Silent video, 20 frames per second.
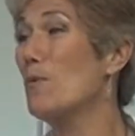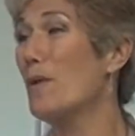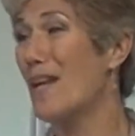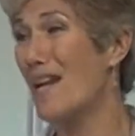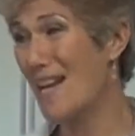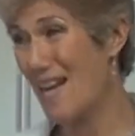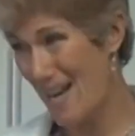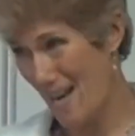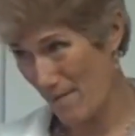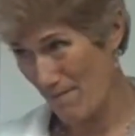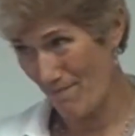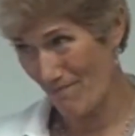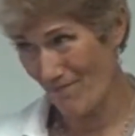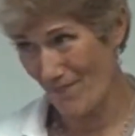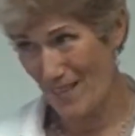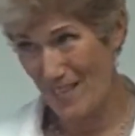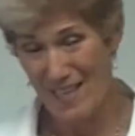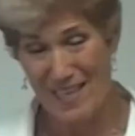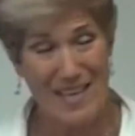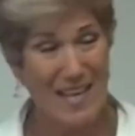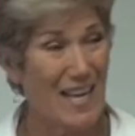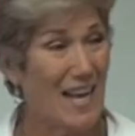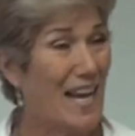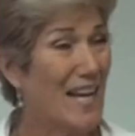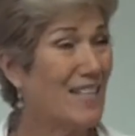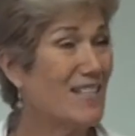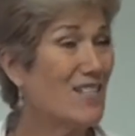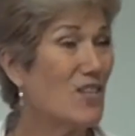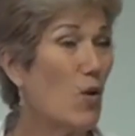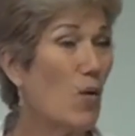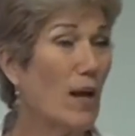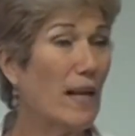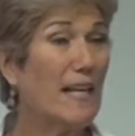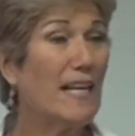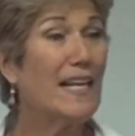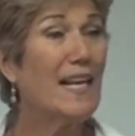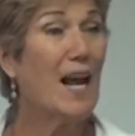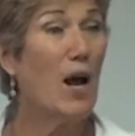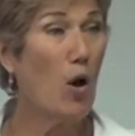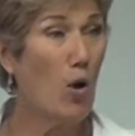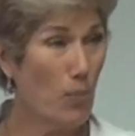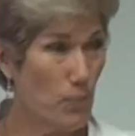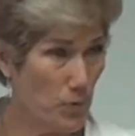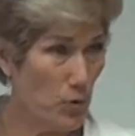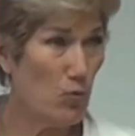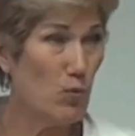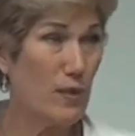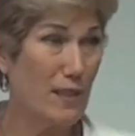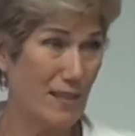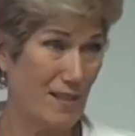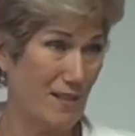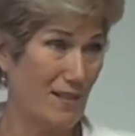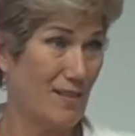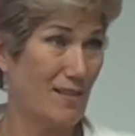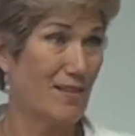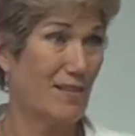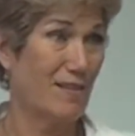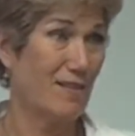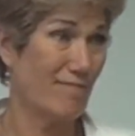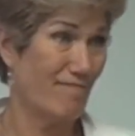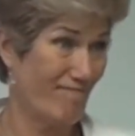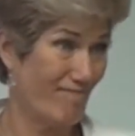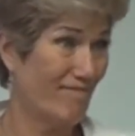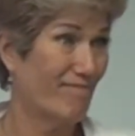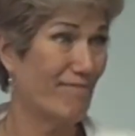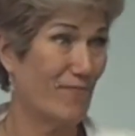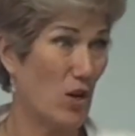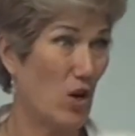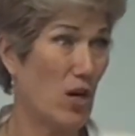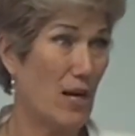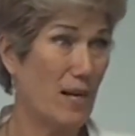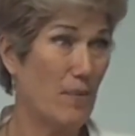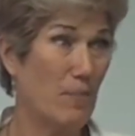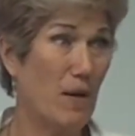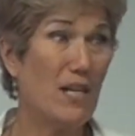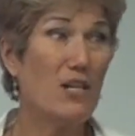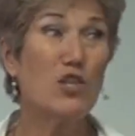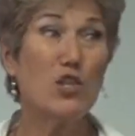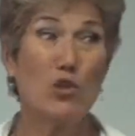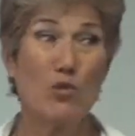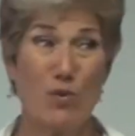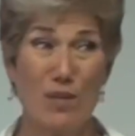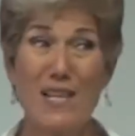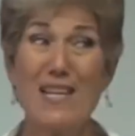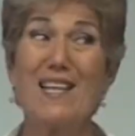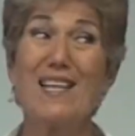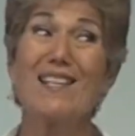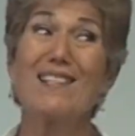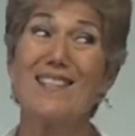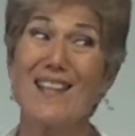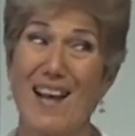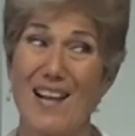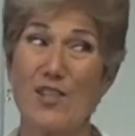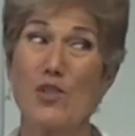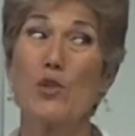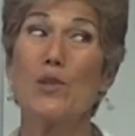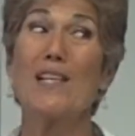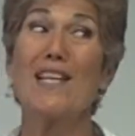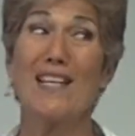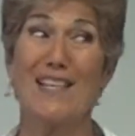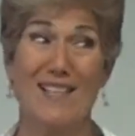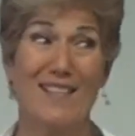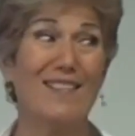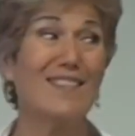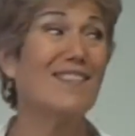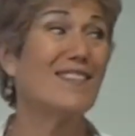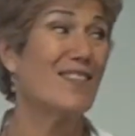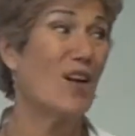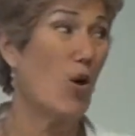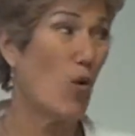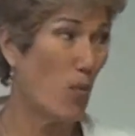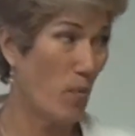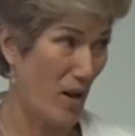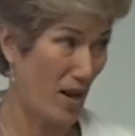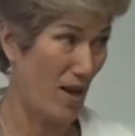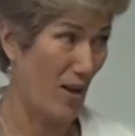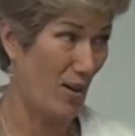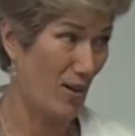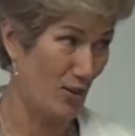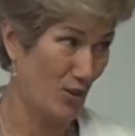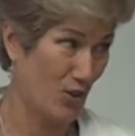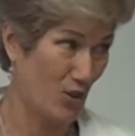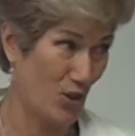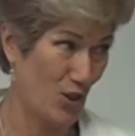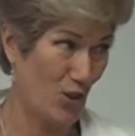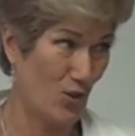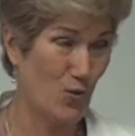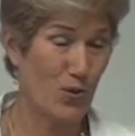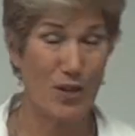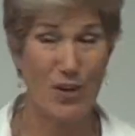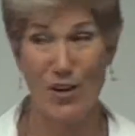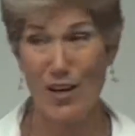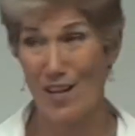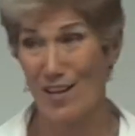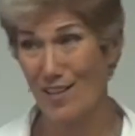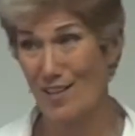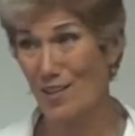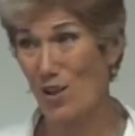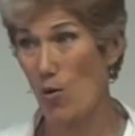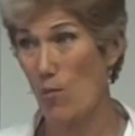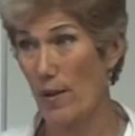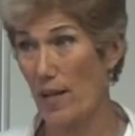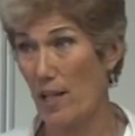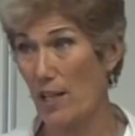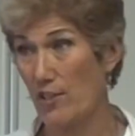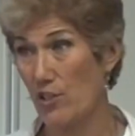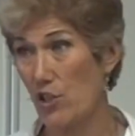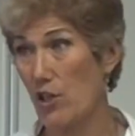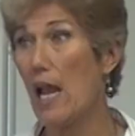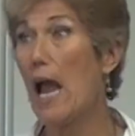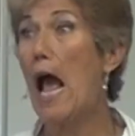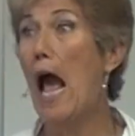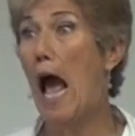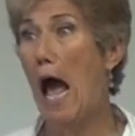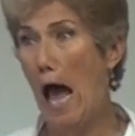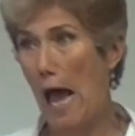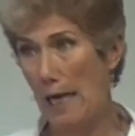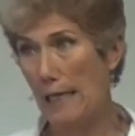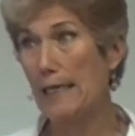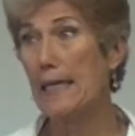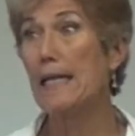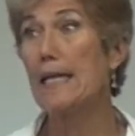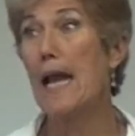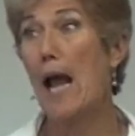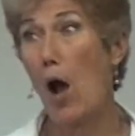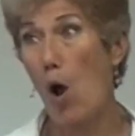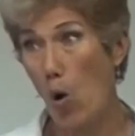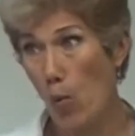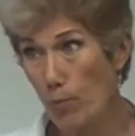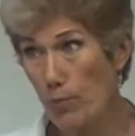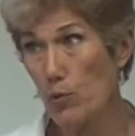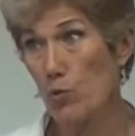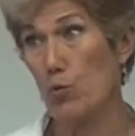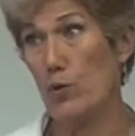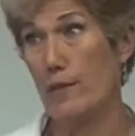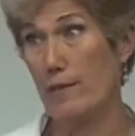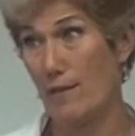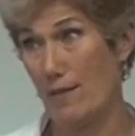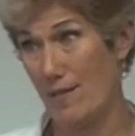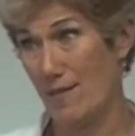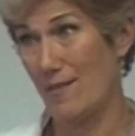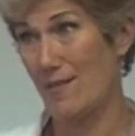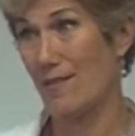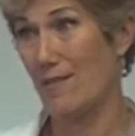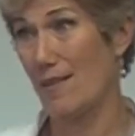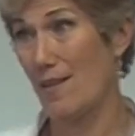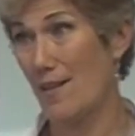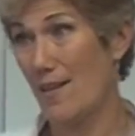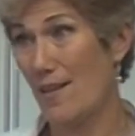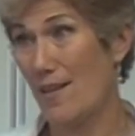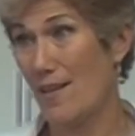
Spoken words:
what I am. And so I can help you with this. All right, my degree is actually in cell biology, eukaryotic cell biology. I can help you with this.